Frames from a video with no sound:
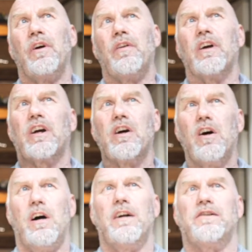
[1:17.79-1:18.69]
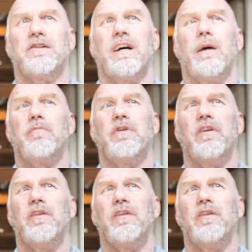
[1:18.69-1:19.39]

the concept